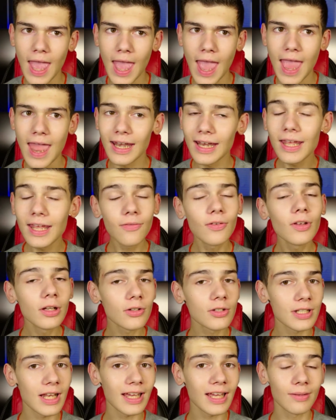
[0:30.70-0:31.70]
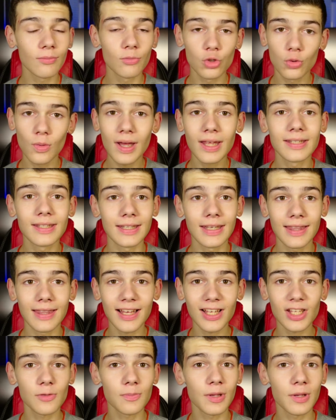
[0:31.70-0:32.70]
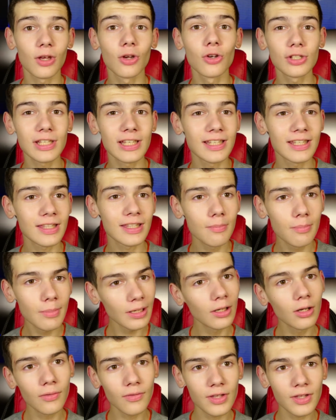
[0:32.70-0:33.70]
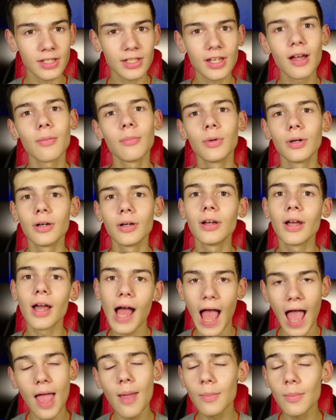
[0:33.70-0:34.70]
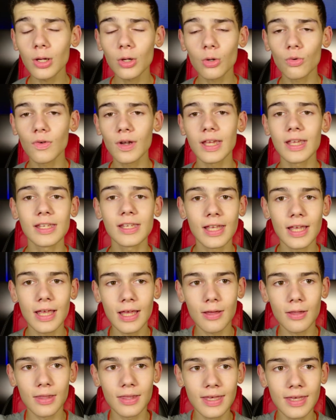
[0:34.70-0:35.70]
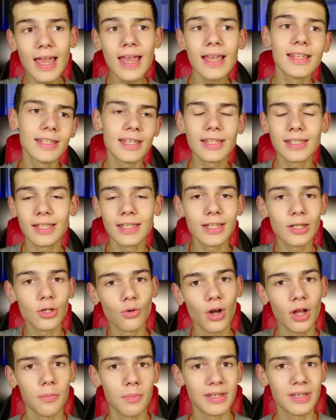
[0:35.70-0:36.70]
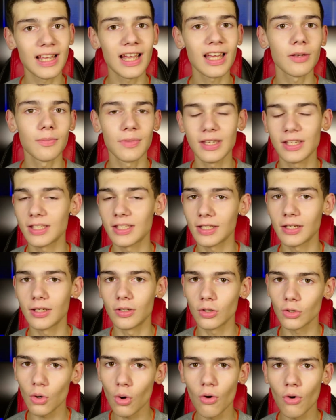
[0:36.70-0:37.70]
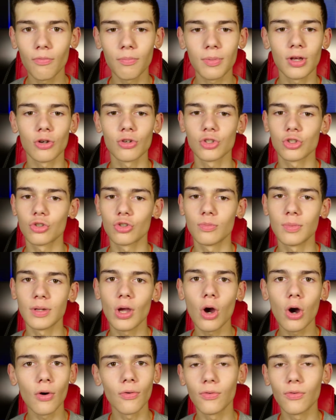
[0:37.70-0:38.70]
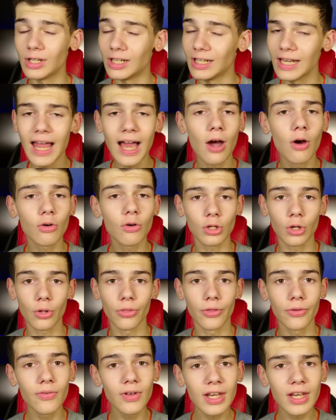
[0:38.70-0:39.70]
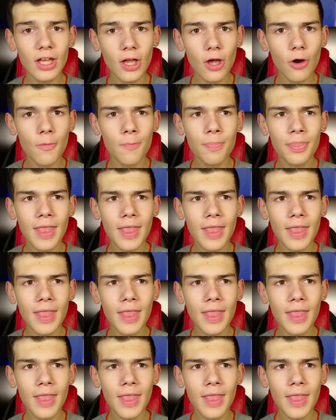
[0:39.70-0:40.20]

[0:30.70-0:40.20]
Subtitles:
And if it looks like I'm sweating, that's because it's the middle of the summer, I'm in Greece, the AC sitting right beside me is turned off because it would be awfully loud on the video,